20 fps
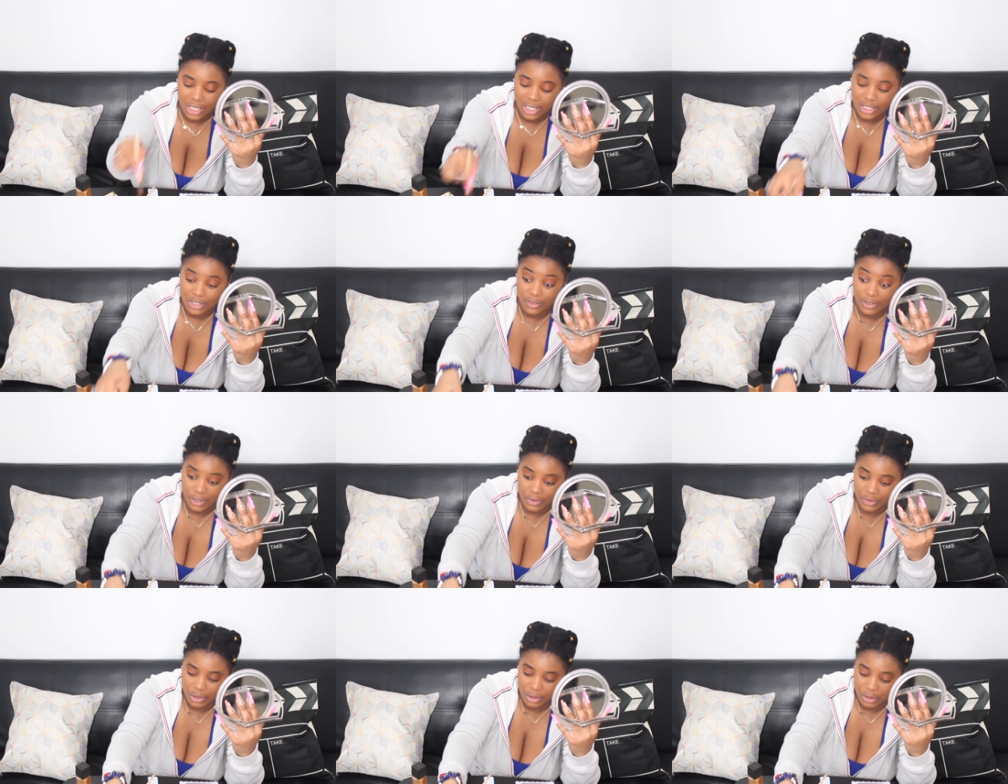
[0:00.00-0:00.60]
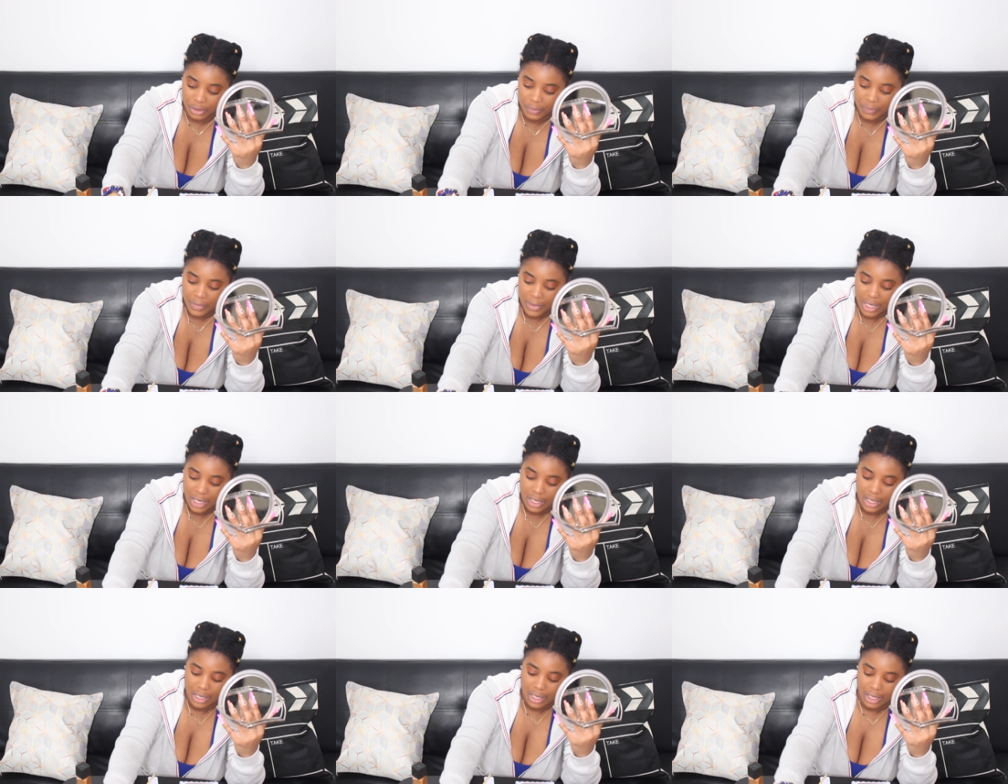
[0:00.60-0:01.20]
It's fluffier.
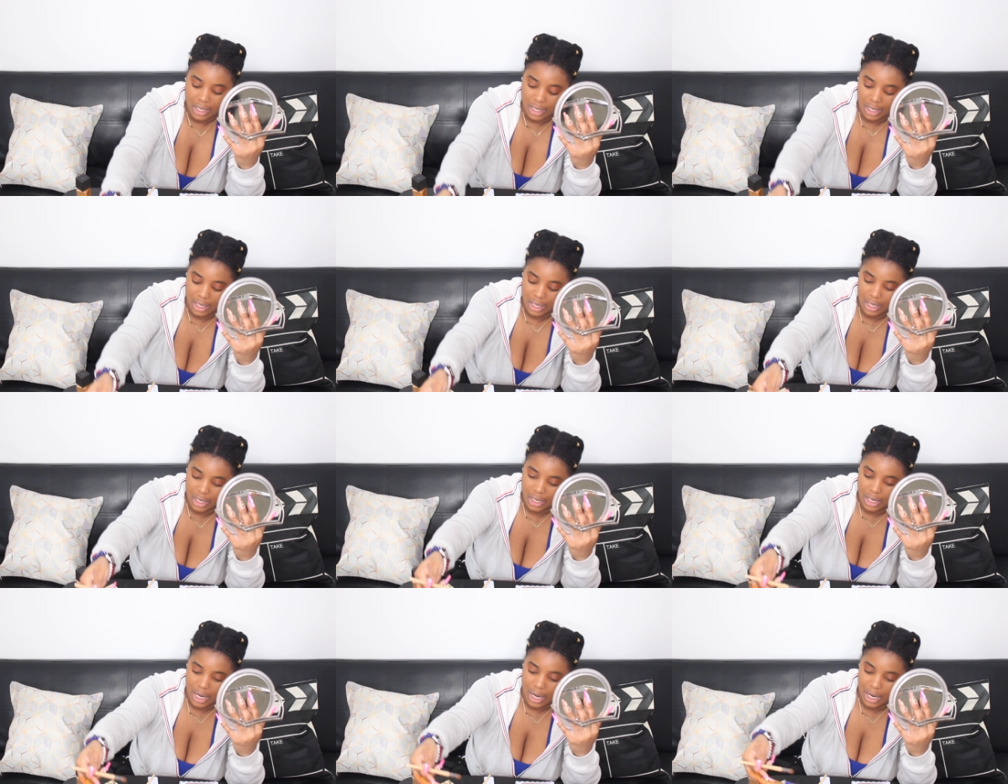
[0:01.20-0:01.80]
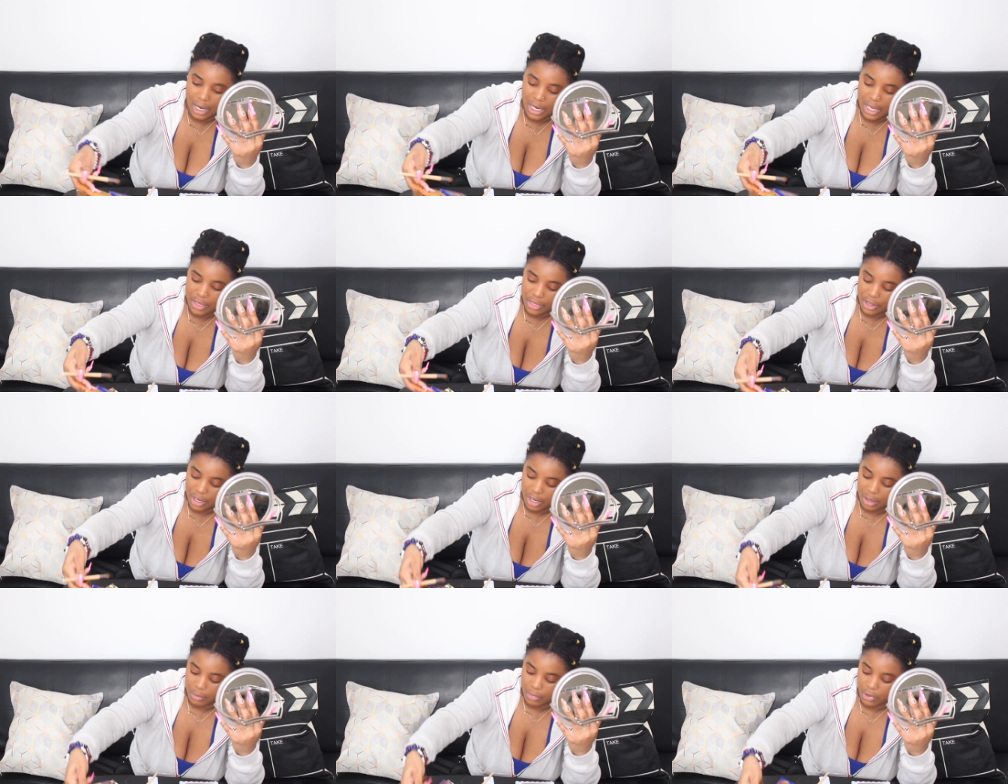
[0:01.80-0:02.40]
And I
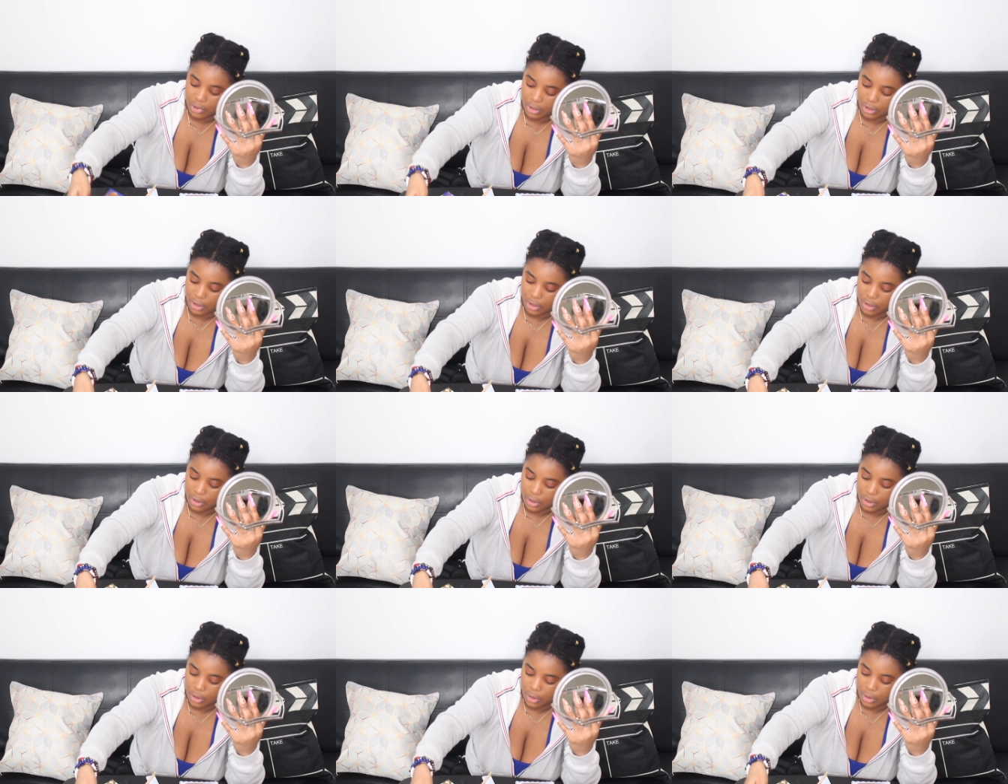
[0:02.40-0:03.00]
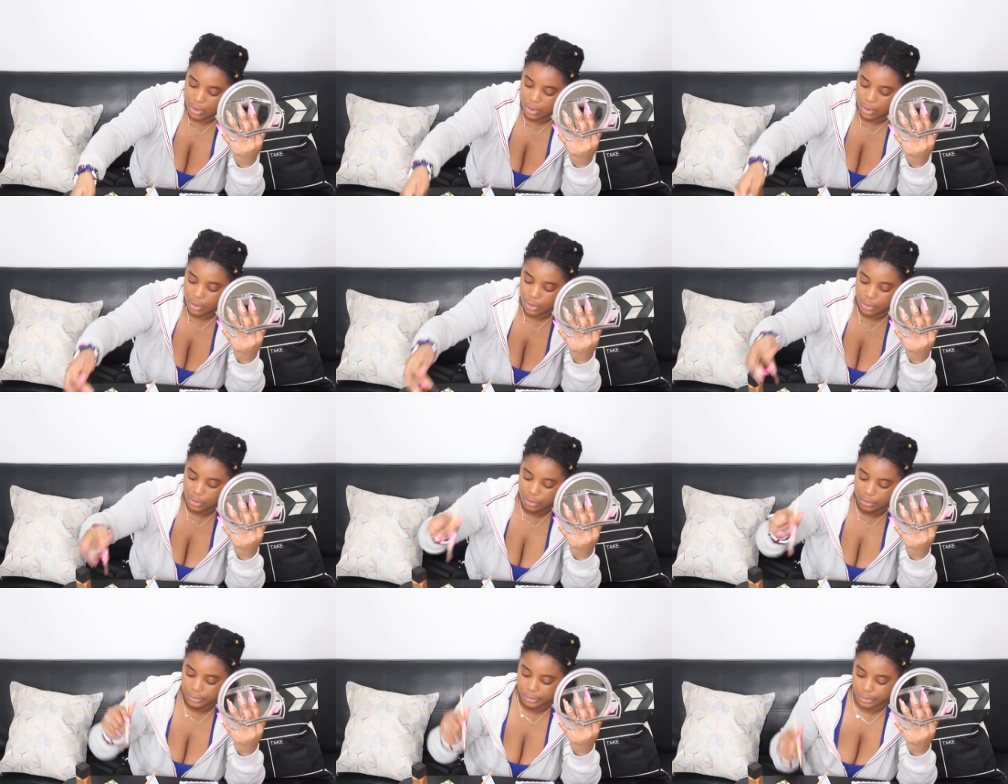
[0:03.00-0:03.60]
think I'm gonna
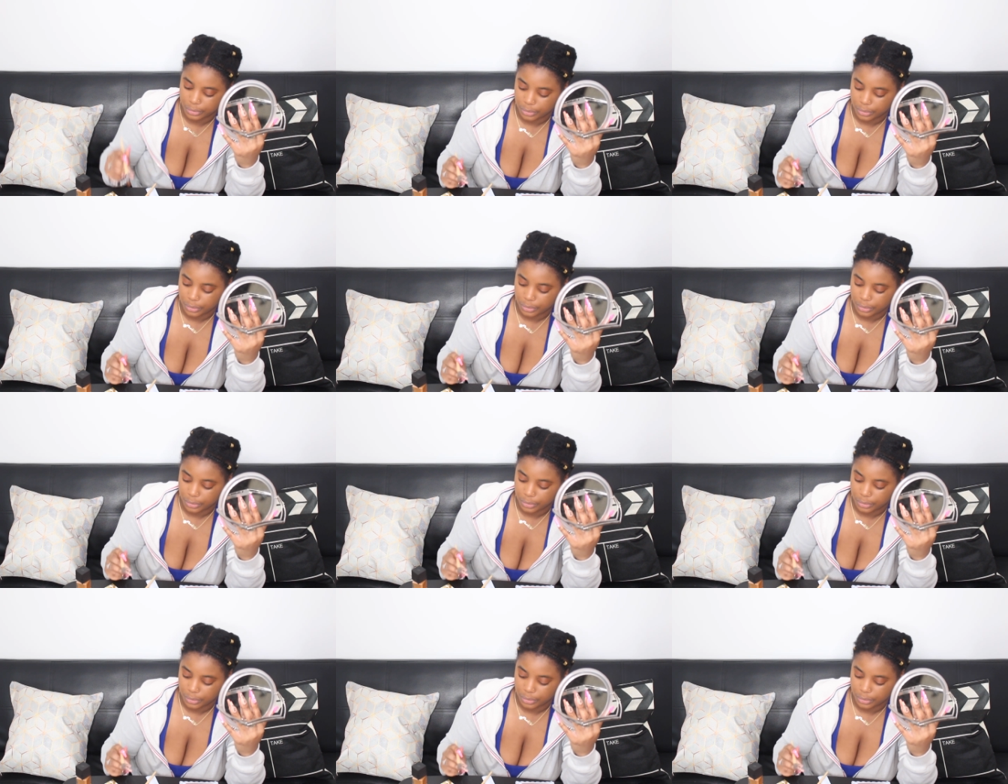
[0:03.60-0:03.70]
go